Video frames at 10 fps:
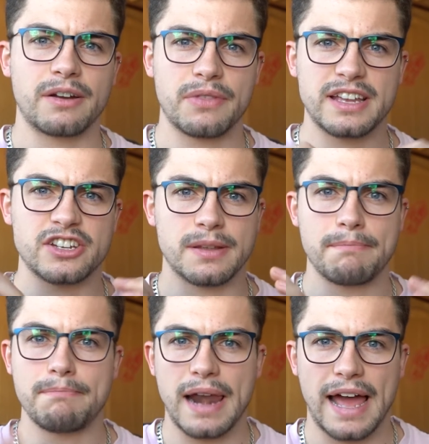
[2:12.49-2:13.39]
I'm thinking just a
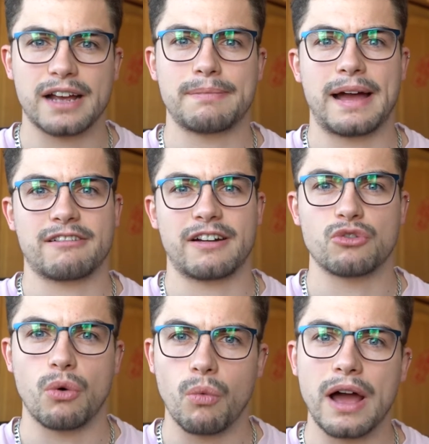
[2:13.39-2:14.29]
black
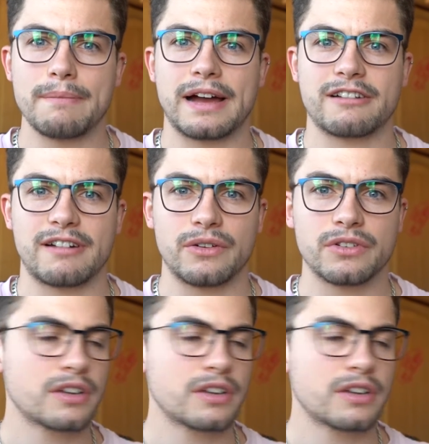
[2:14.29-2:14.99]
background or a white background.